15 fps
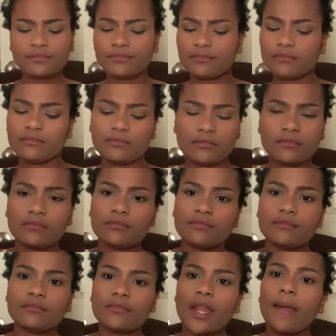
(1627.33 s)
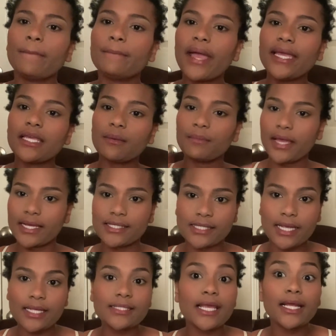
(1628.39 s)
pedophiles? Make it make
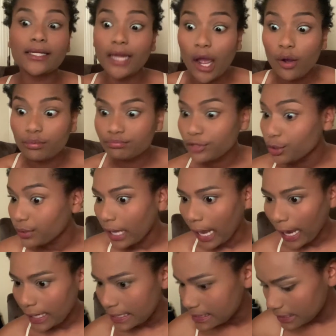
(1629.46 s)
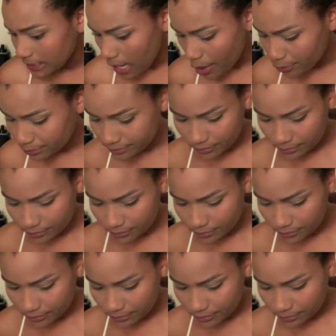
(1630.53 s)
sense. It don't. You can't, because it don't.